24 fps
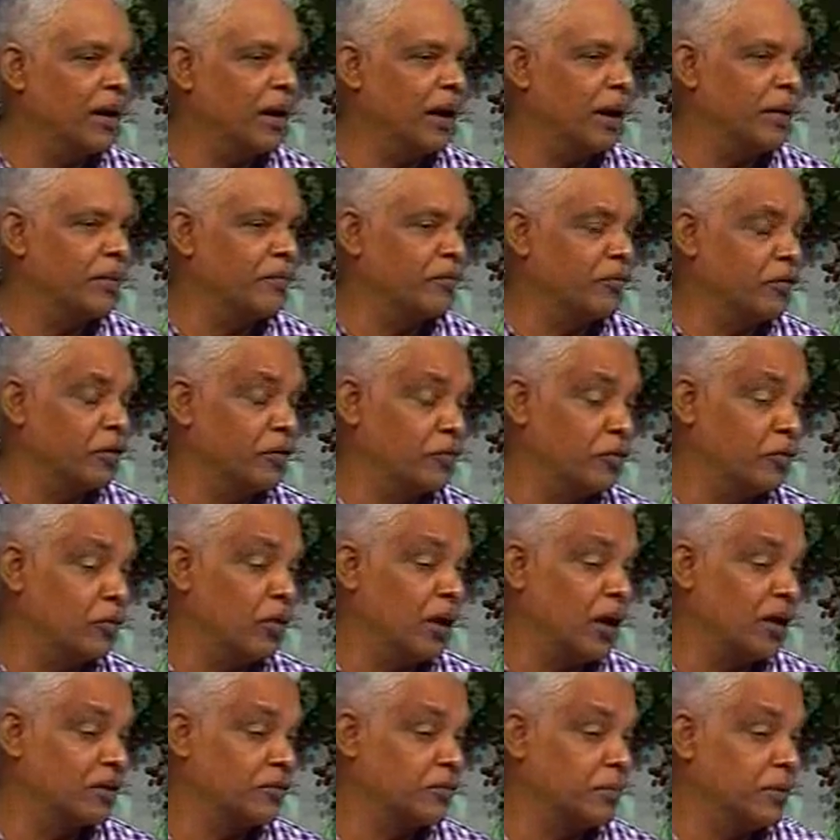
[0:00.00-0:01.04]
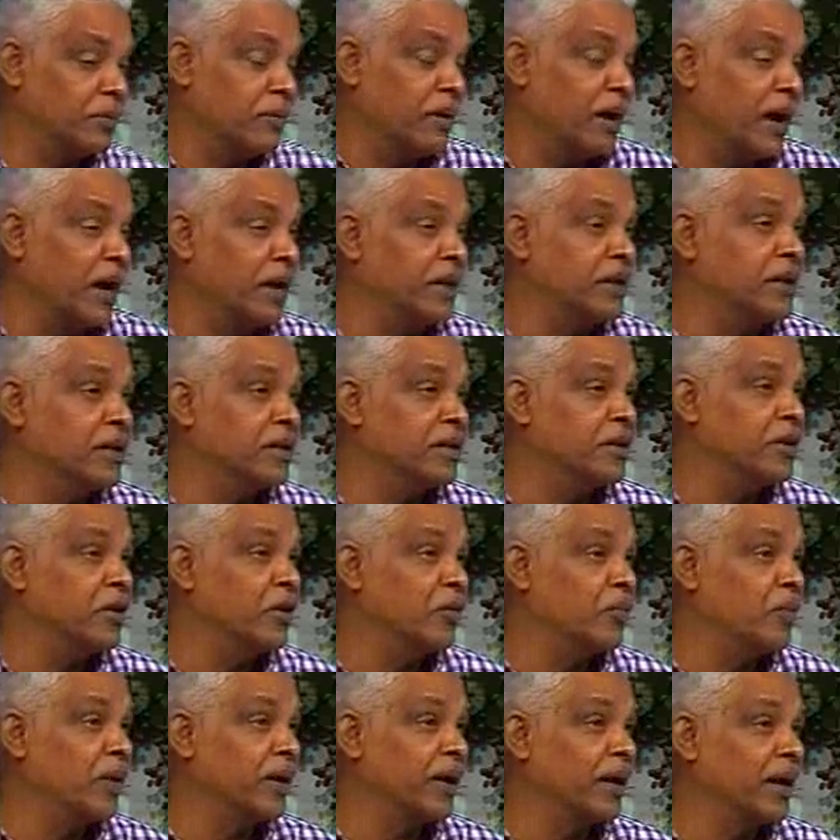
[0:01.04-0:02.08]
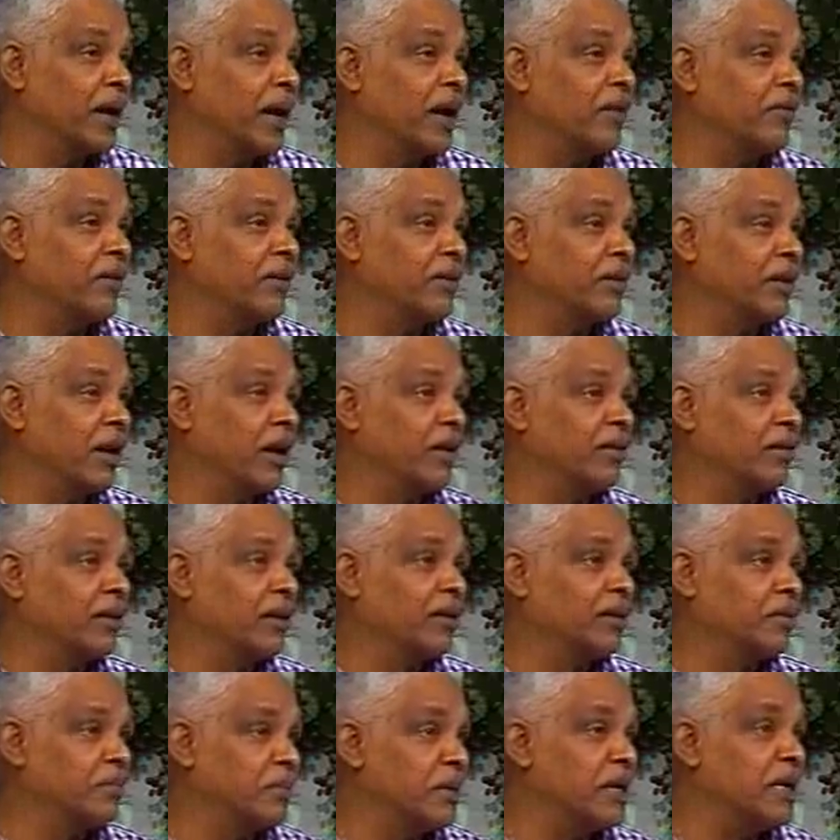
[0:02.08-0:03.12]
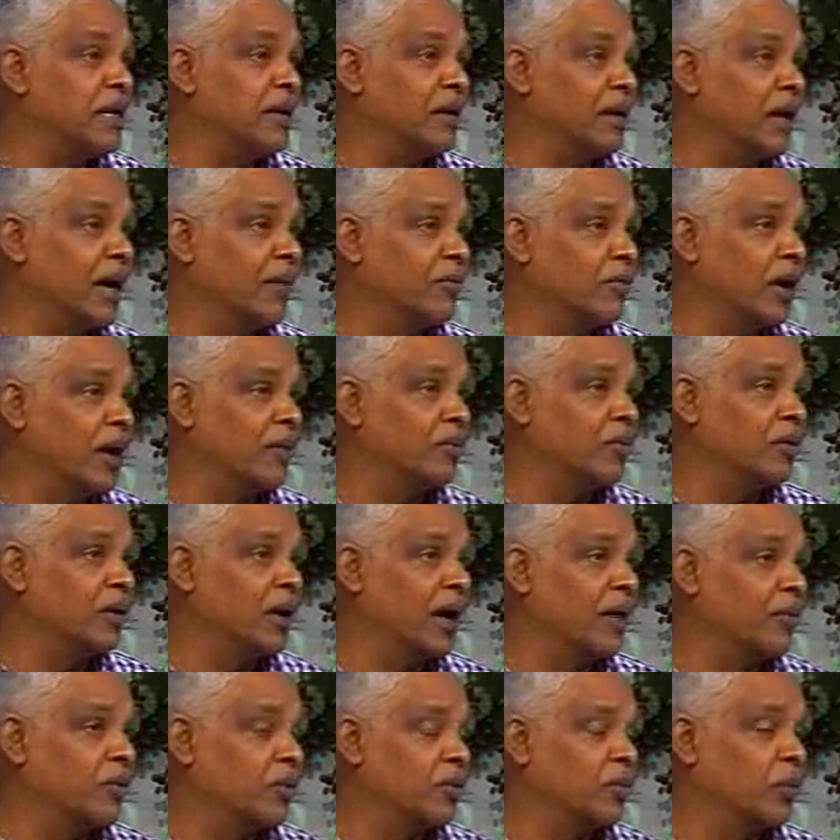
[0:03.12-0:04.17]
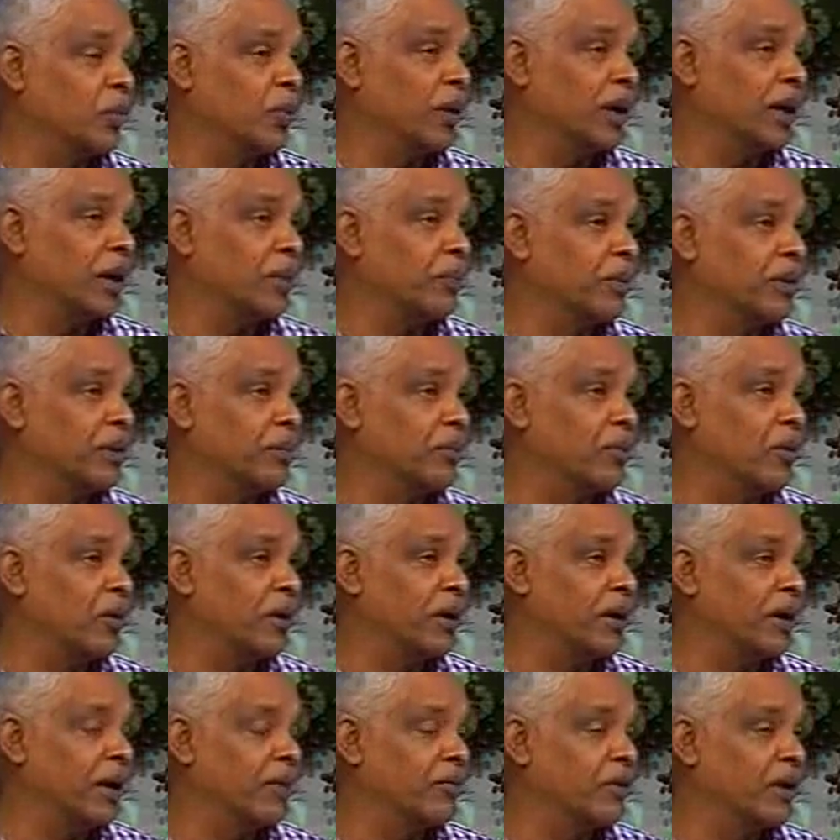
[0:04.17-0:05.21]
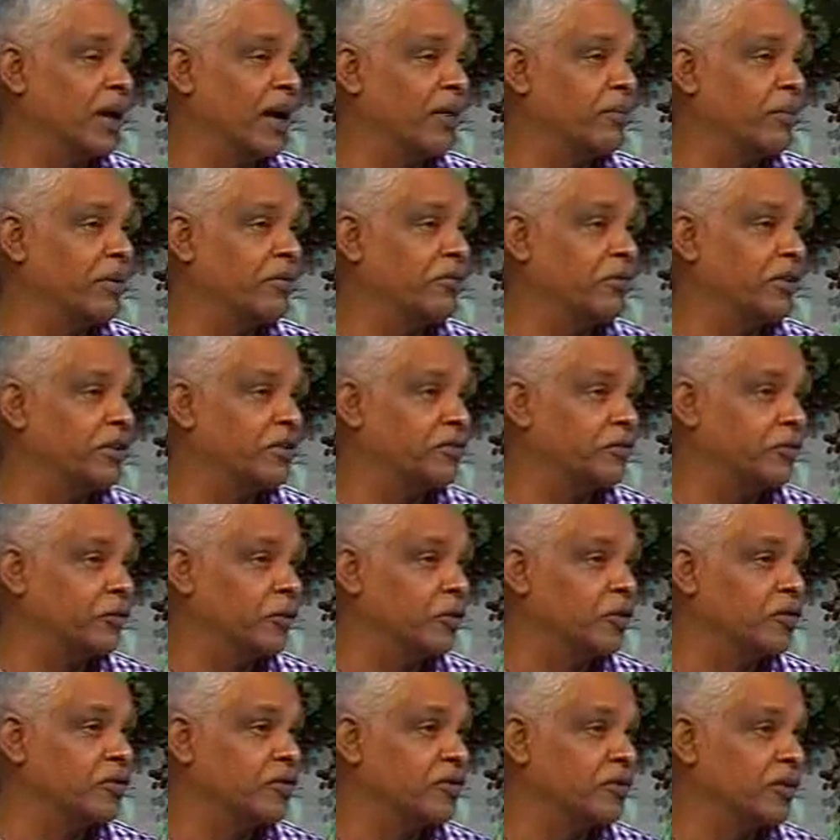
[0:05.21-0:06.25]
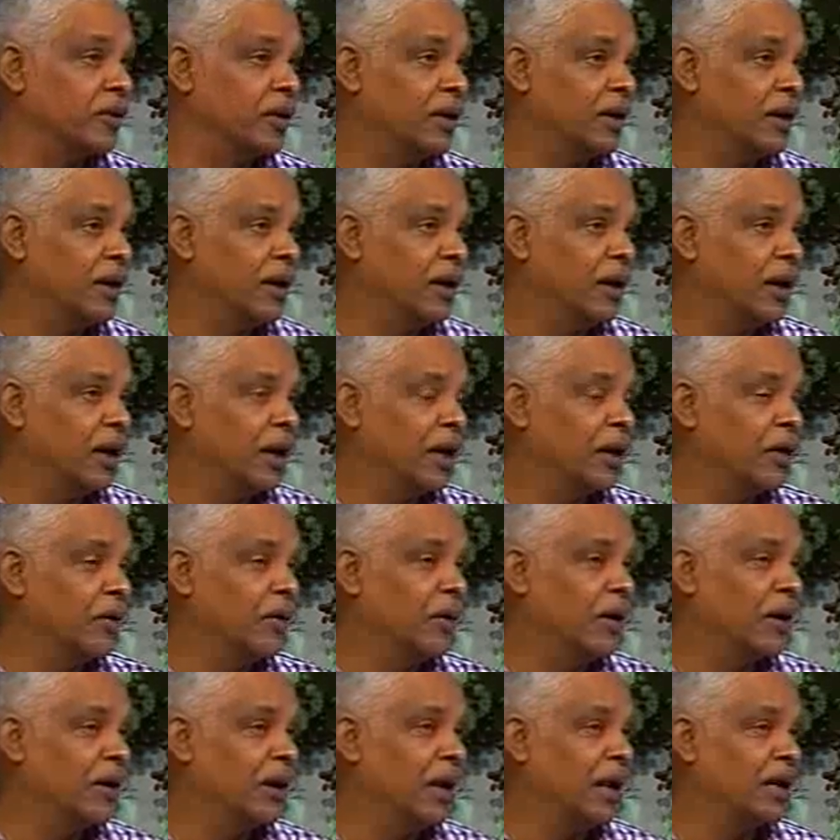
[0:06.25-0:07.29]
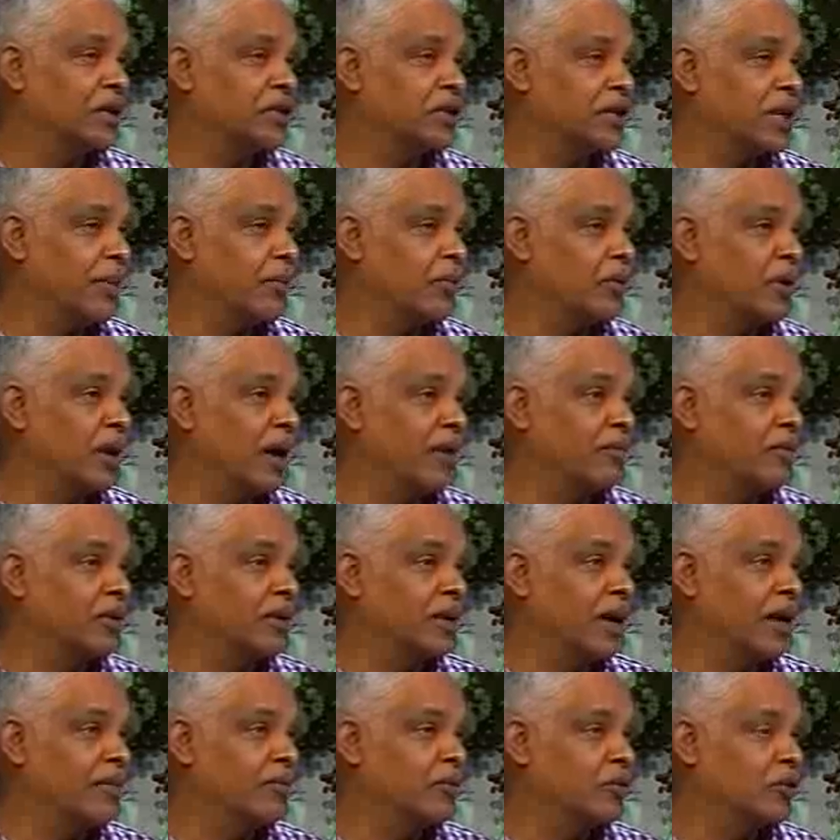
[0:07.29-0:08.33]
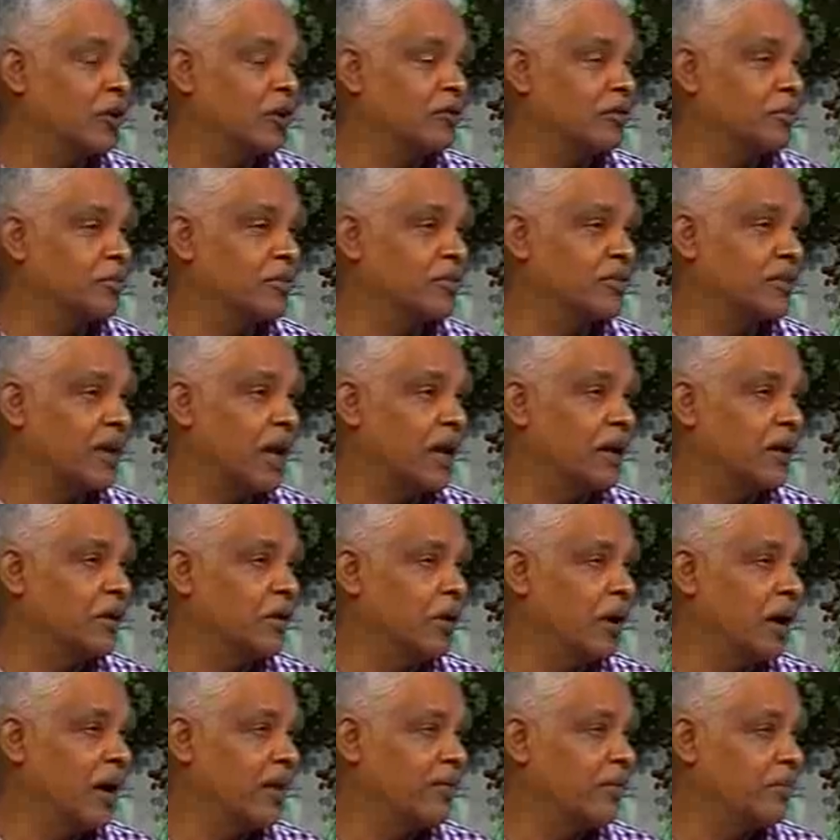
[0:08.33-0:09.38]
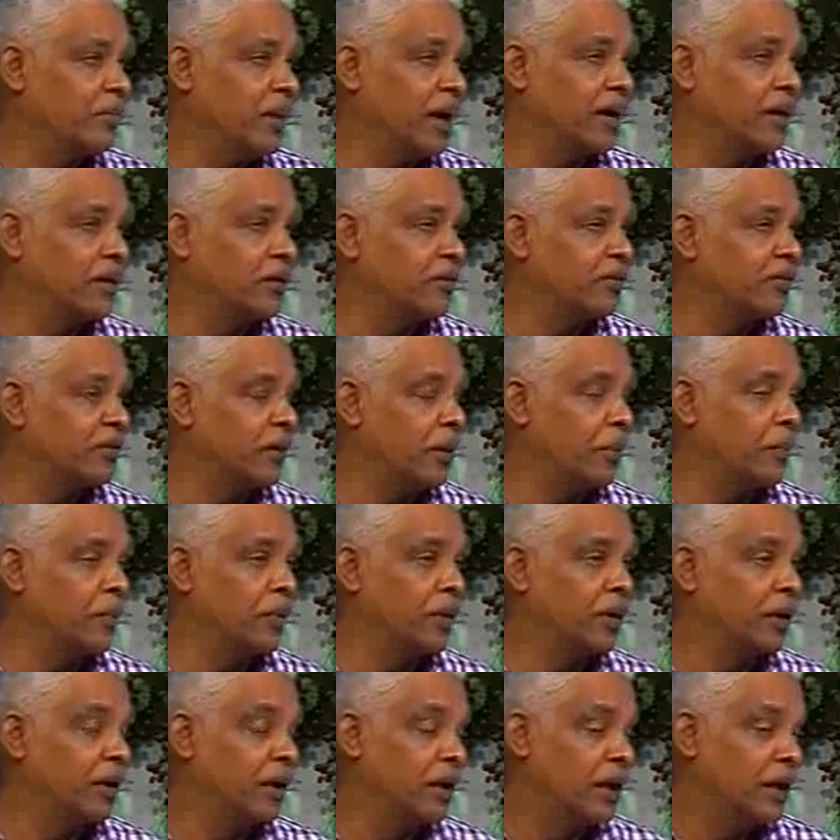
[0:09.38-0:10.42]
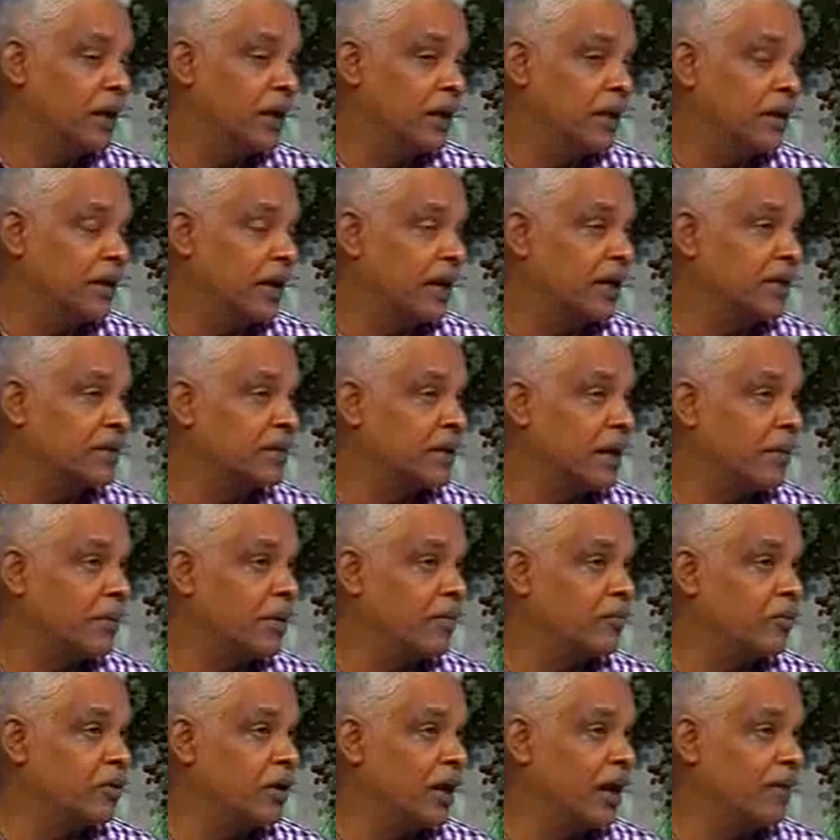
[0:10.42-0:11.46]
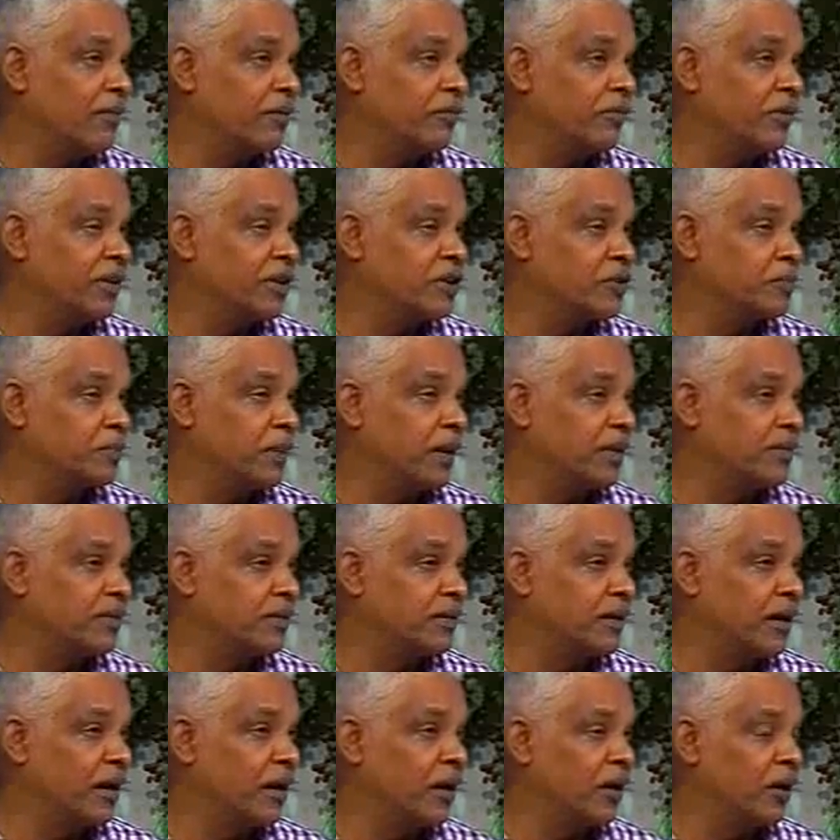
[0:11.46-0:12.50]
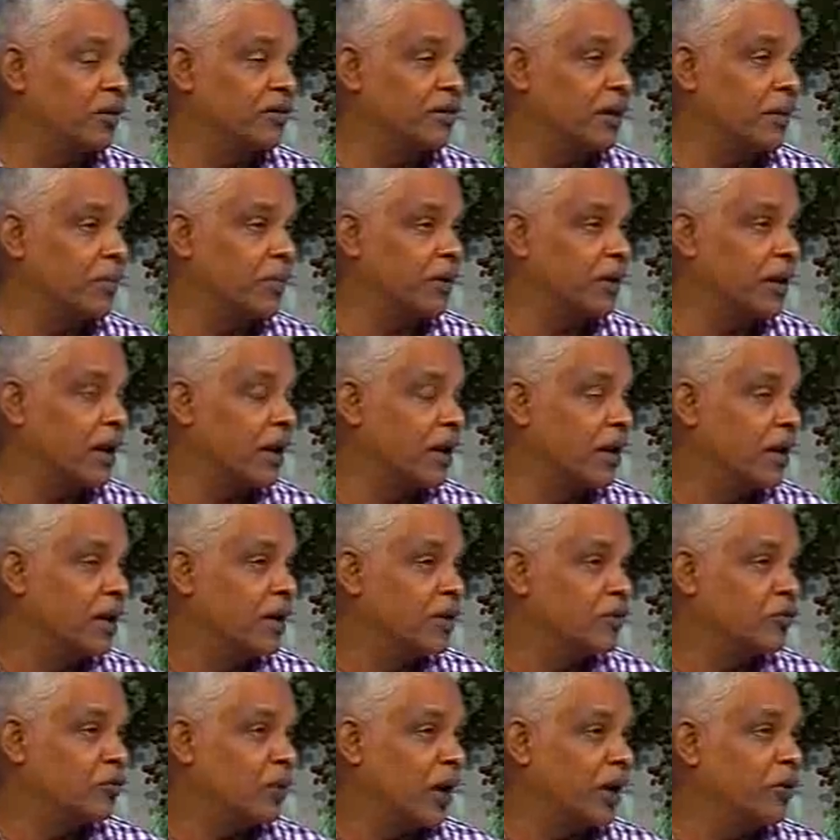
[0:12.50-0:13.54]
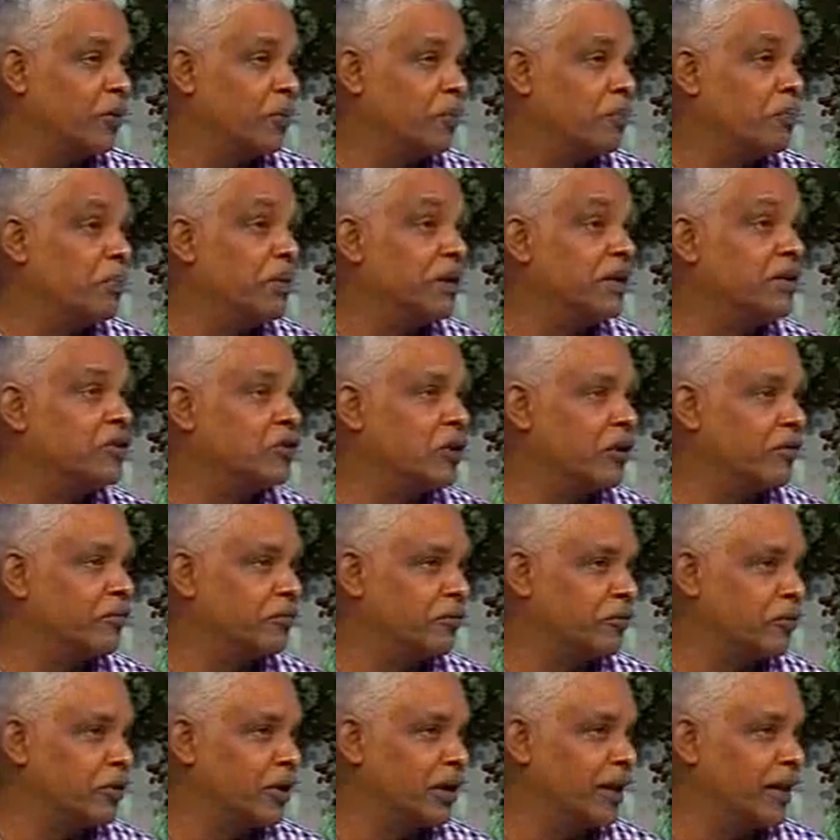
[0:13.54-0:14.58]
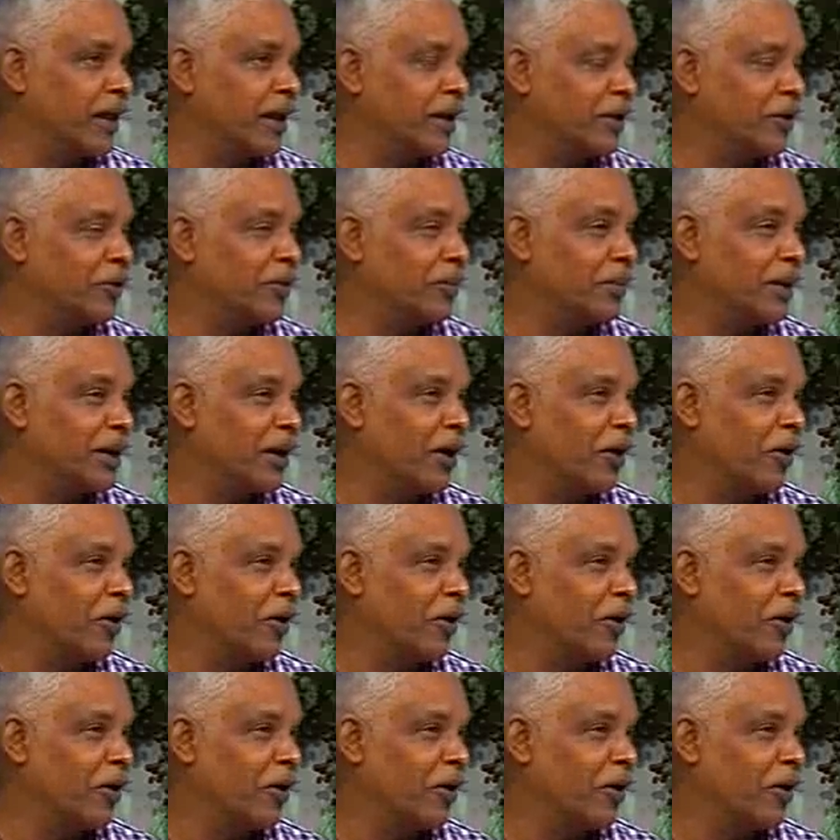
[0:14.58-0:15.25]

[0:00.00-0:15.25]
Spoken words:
if you ask me my ideal day of what I have at the meal, I would wake up in the morning, I would have my fresh fruits, you know. At lunchtime, I would toss up a salad or have a baguette or something. Nighttime, I would have a fresh pasta or something like that. So I don't binge on food like that, you know. But